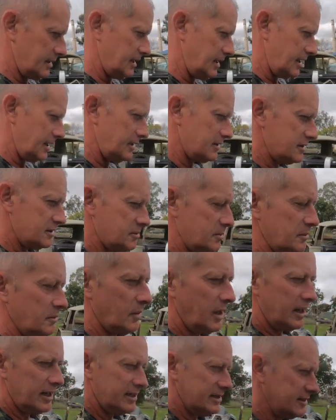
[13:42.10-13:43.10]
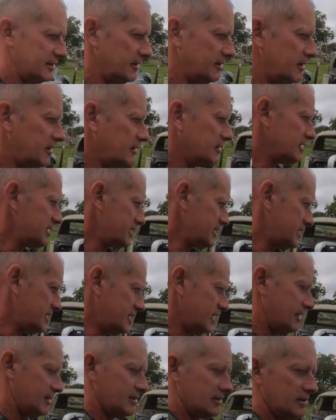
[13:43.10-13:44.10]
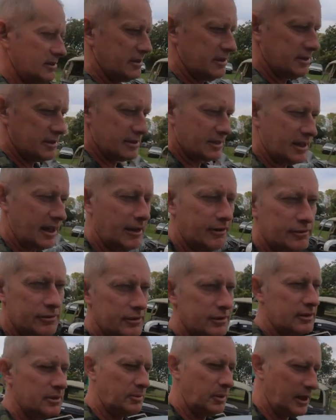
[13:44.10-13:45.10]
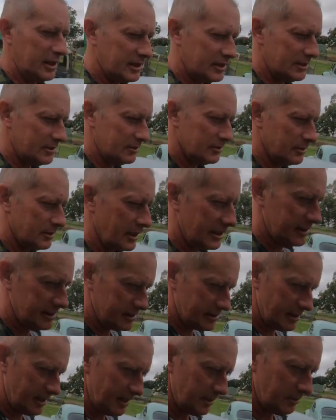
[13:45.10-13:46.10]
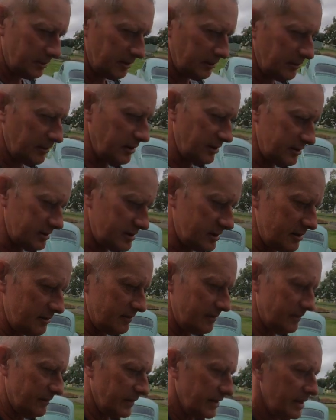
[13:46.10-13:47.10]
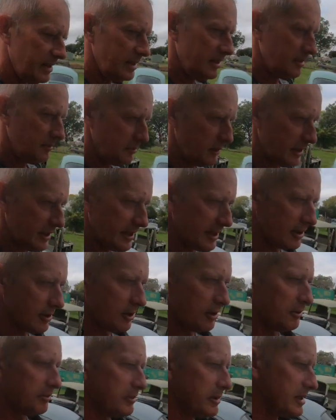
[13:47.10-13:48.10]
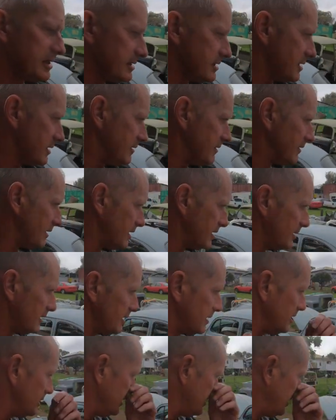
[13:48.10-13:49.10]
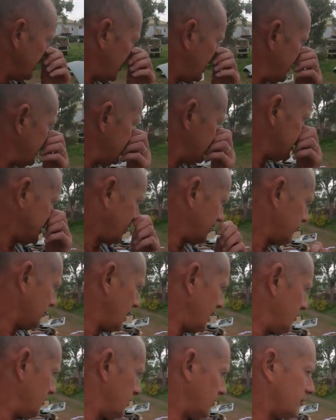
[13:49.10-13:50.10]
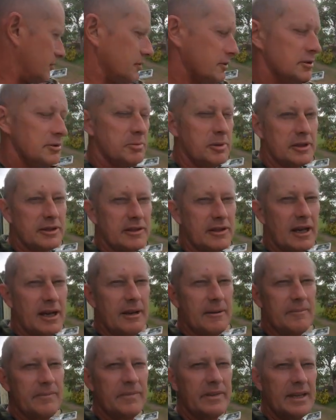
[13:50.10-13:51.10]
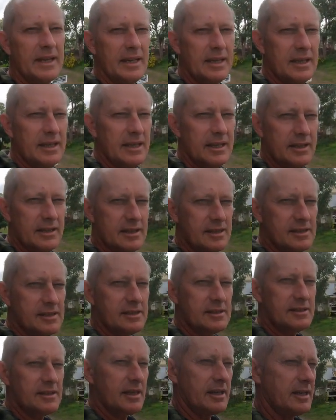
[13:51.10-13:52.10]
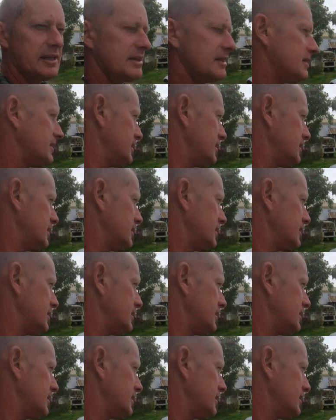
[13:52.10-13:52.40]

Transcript: the owner's been waiting the longest, so you just go through the pecking order. So we've got plenty of combis and other stuff coming through, but this is a